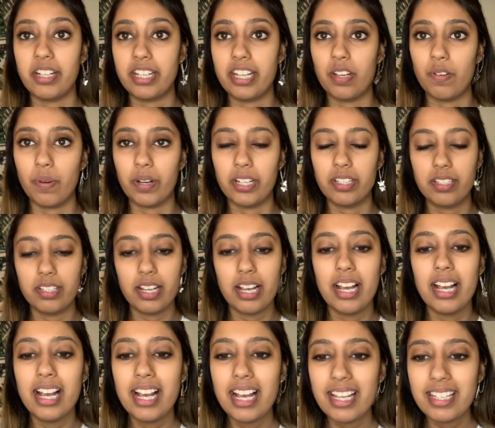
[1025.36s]
keywords.
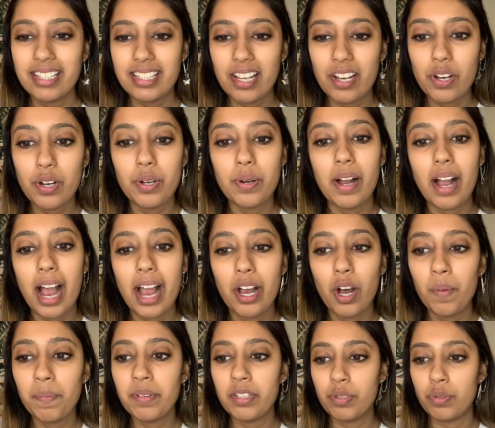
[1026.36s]
So I
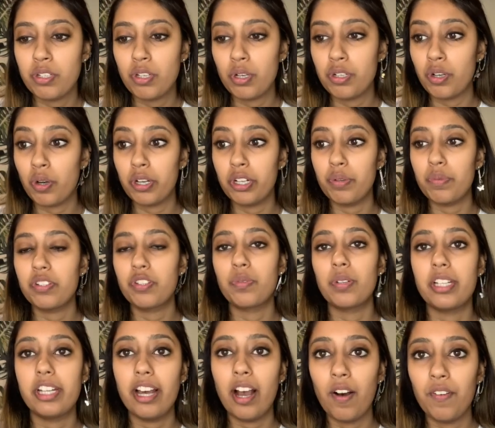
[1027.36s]
hope this tutorial was
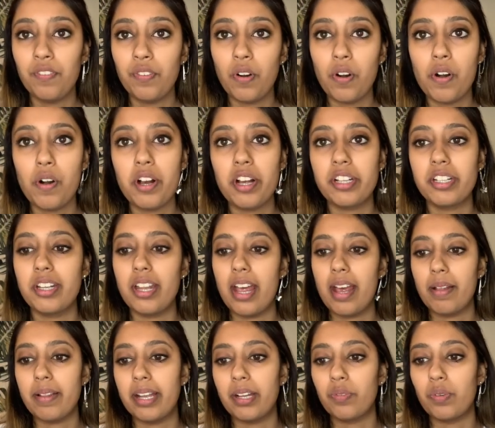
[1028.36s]
really helpful and
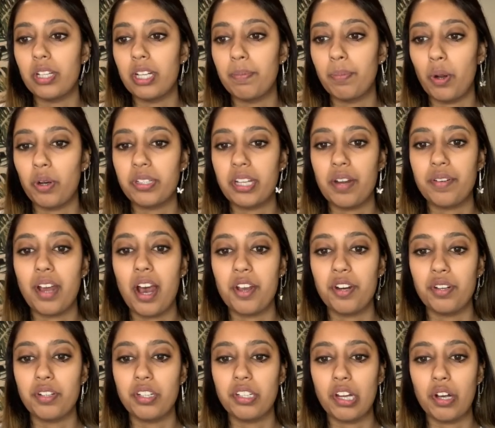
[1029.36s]
like really broke down how
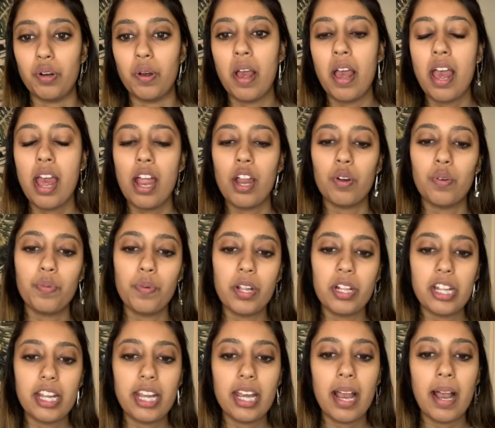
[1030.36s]
to, you know,
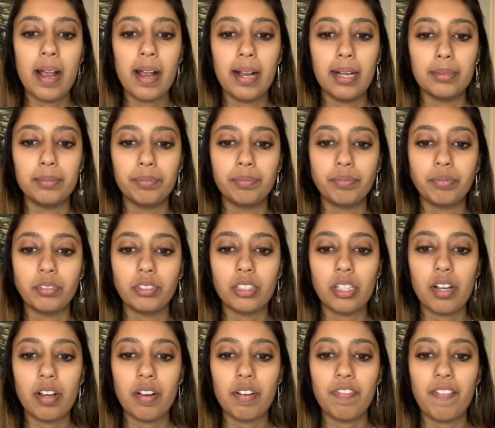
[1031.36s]
really find
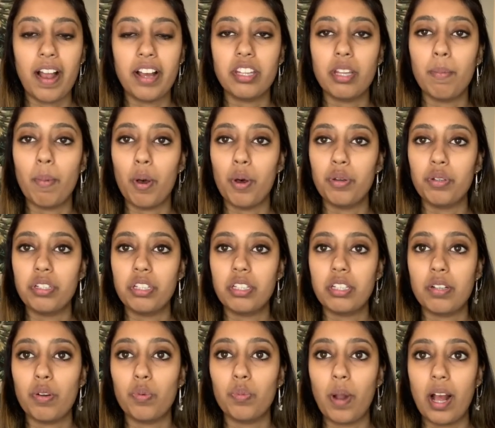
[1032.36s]
the
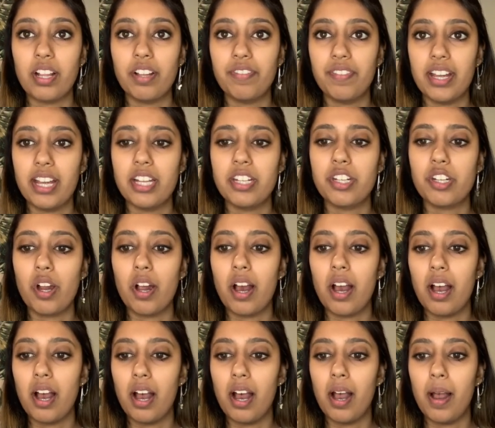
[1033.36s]
most relevant,
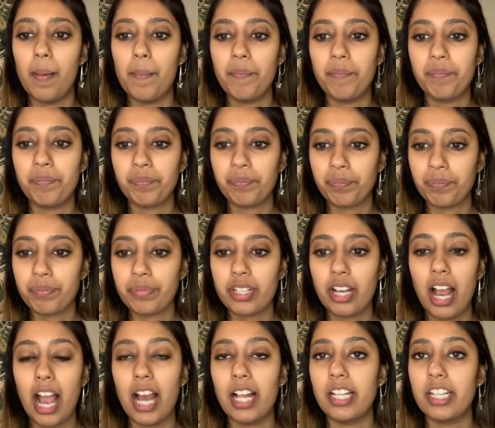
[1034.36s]

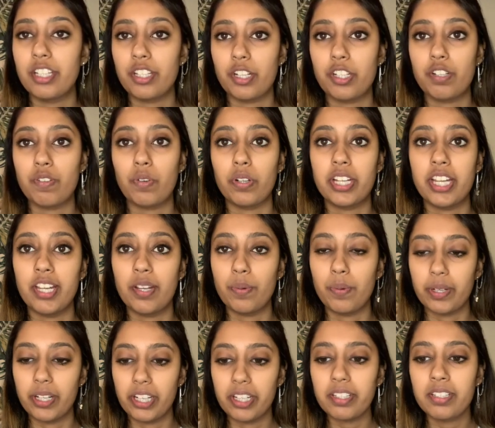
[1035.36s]
highly searched for
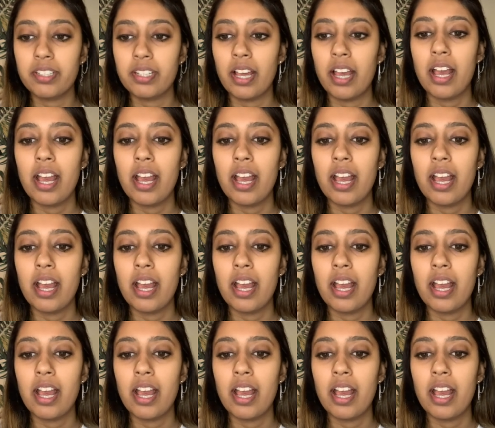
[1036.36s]
keywords.